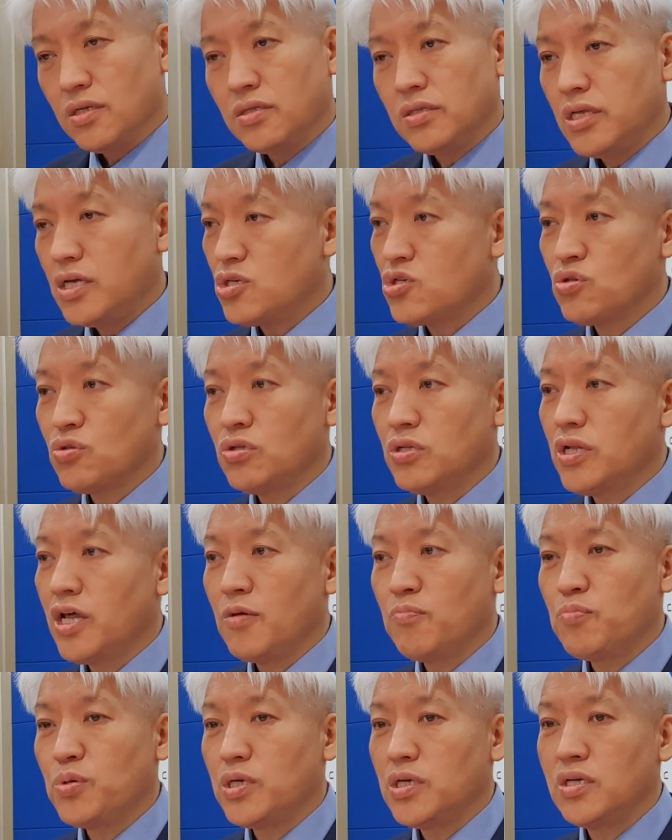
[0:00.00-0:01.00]
They should
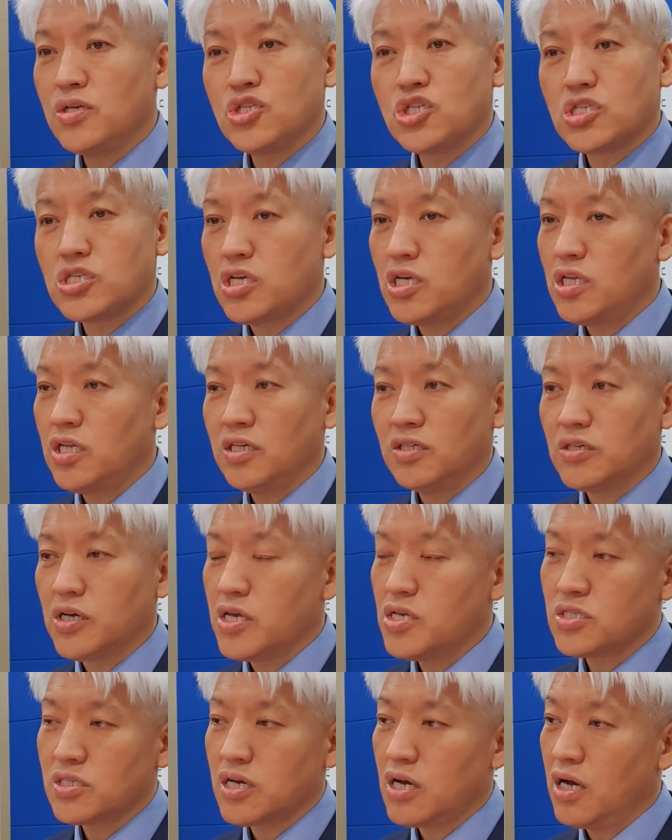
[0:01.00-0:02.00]
not be sinning
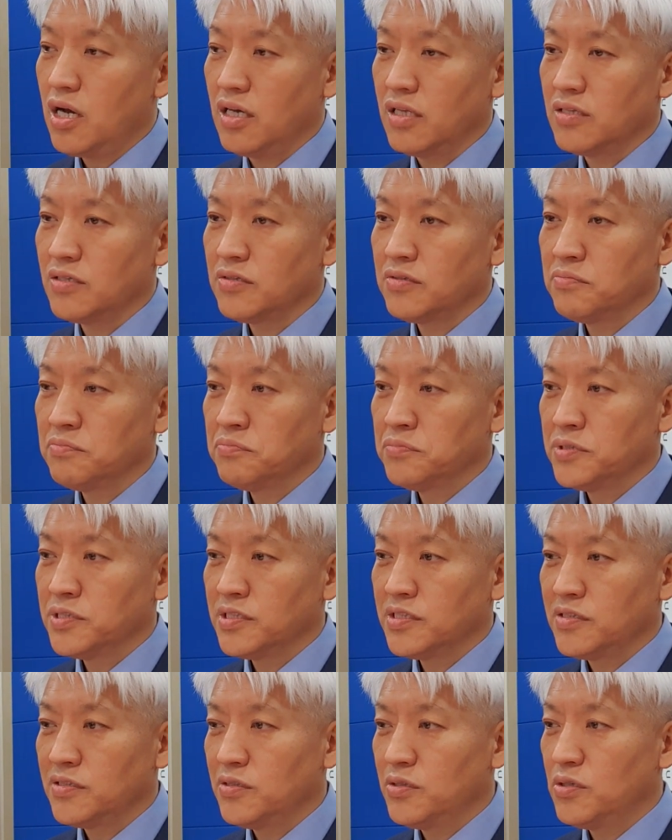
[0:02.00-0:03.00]
against God,
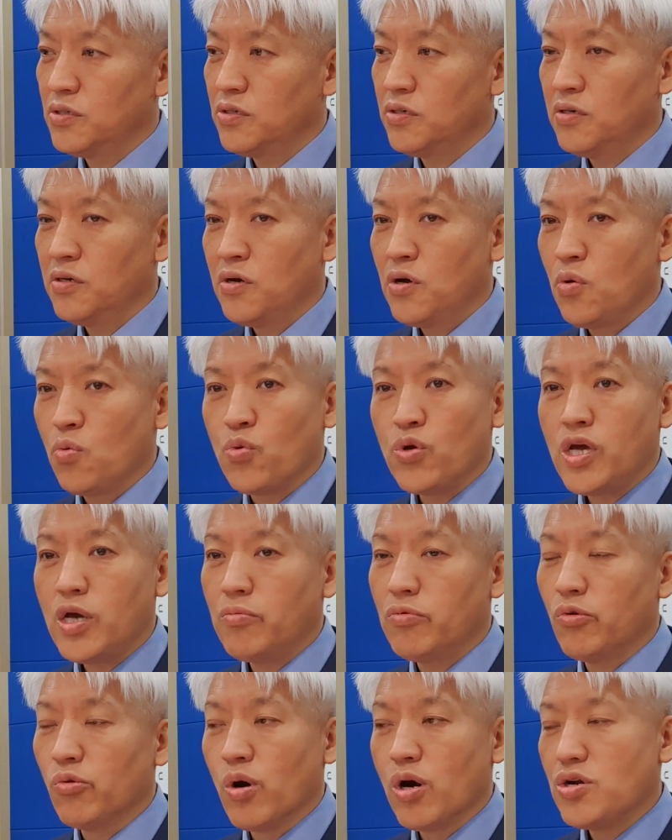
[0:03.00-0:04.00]
you know. We
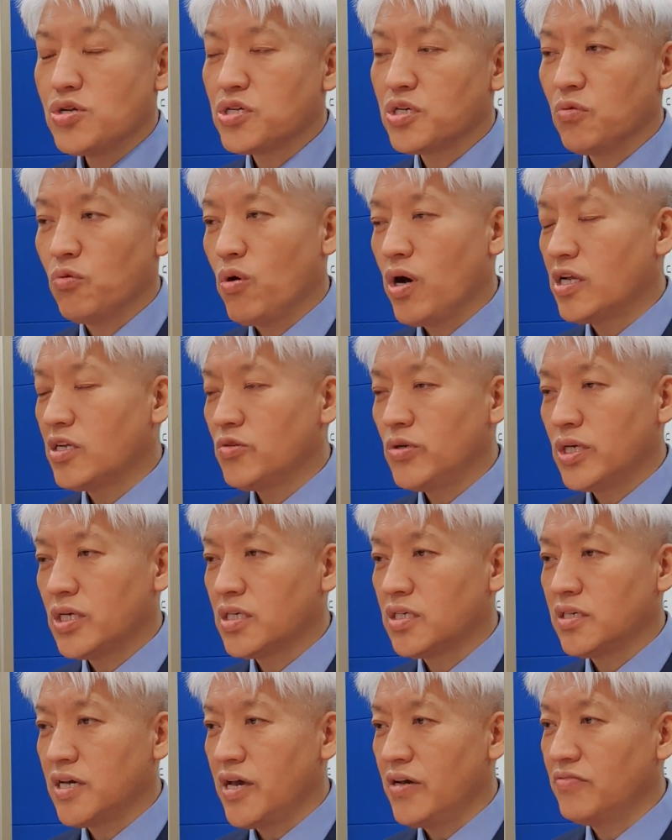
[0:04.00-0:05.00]
have worship 1
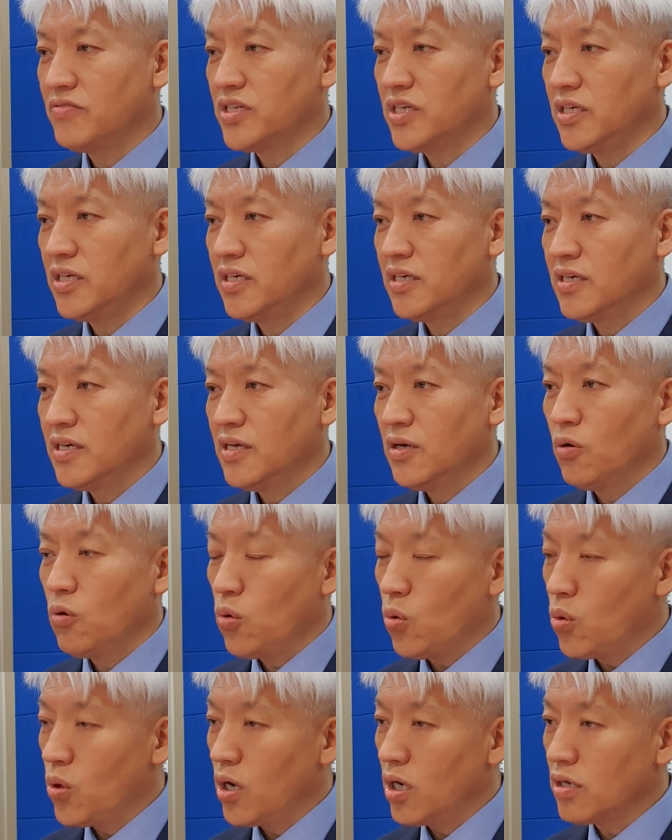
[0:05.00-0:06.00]
week
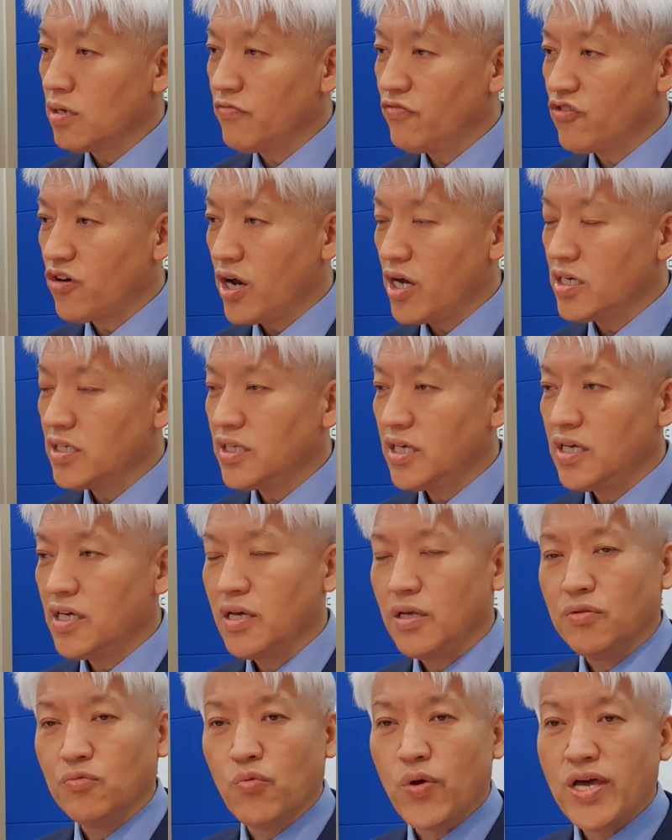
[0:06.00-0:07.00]
over Friday
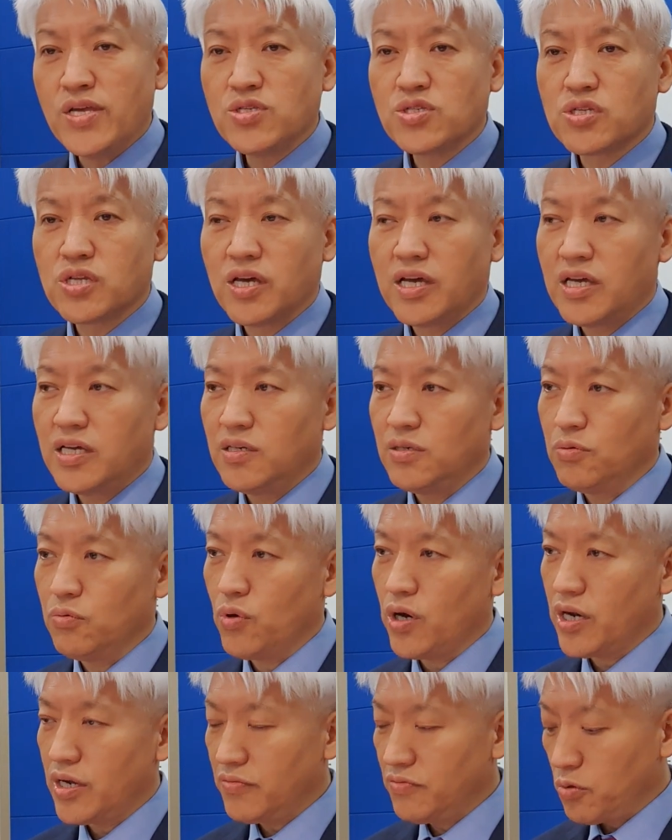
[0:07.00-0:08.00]
and Wednesday,
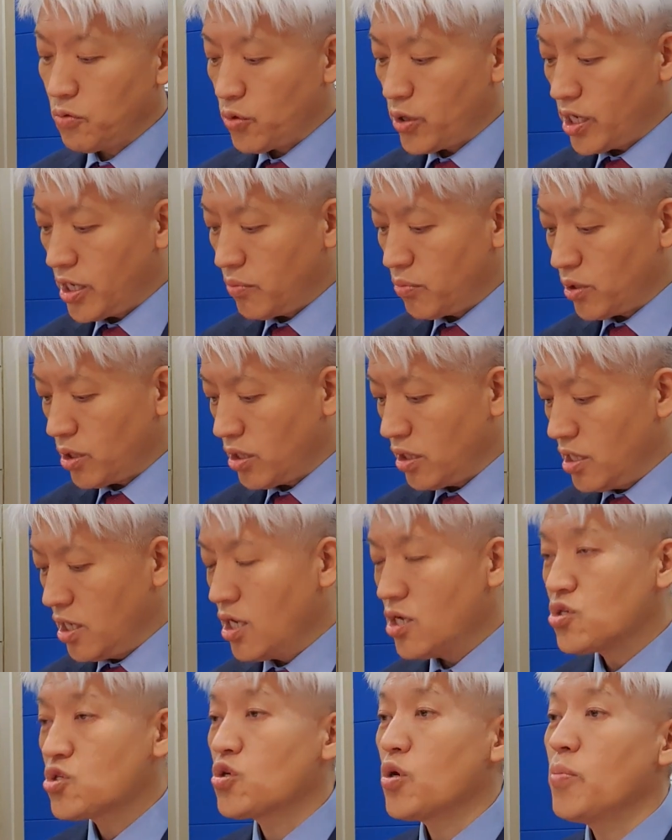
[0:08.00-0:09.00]
whatever we have.
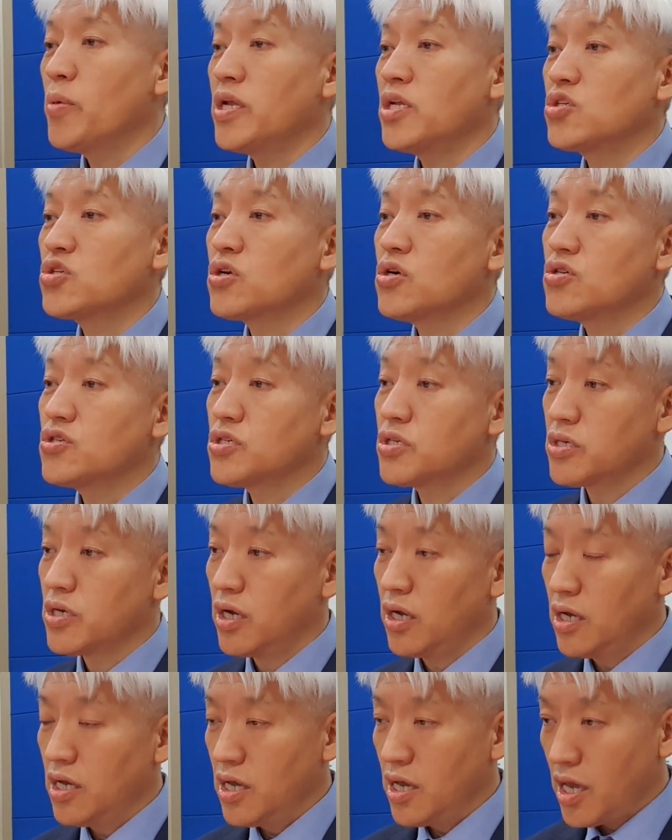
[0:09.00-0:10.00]
So many churches
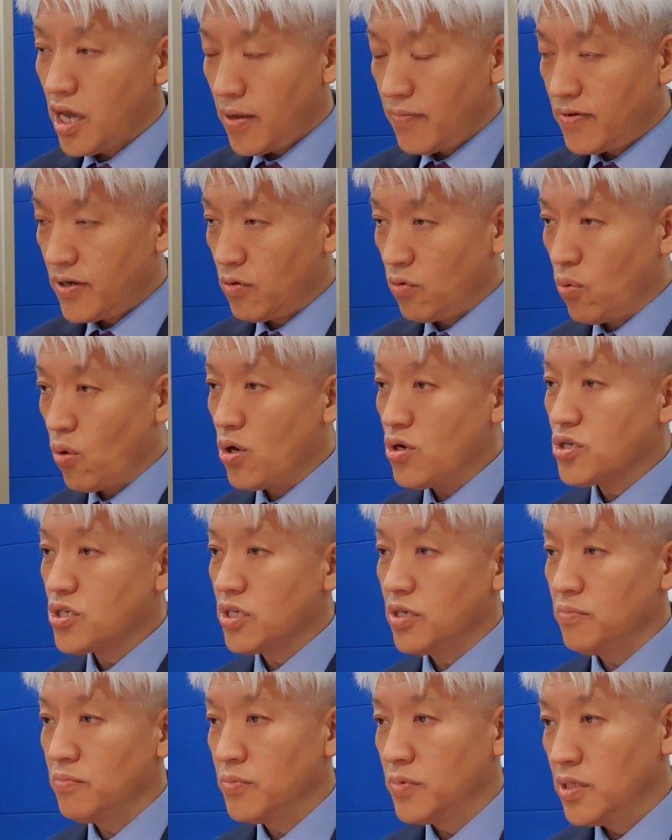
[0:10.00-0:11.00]
are having
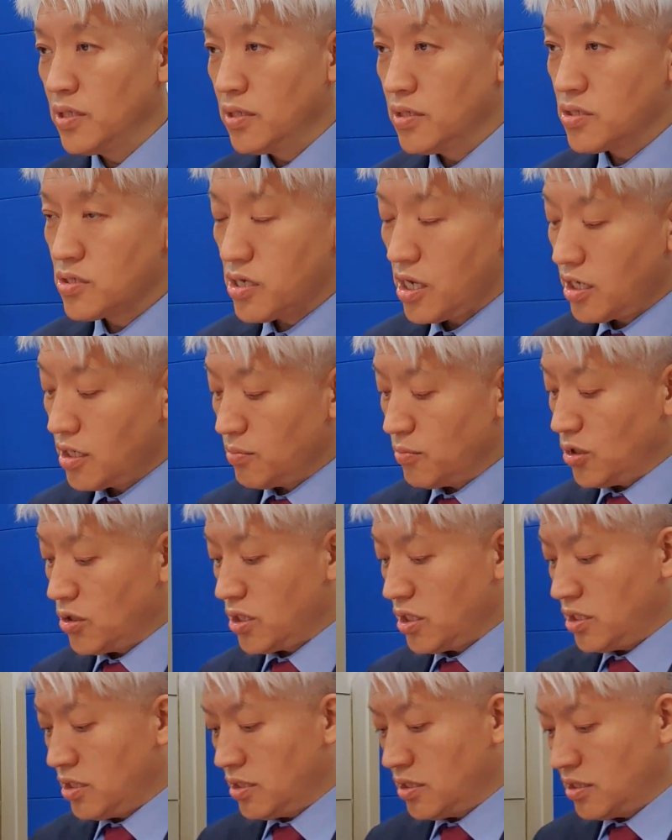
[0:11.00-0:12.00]
worship ceremony.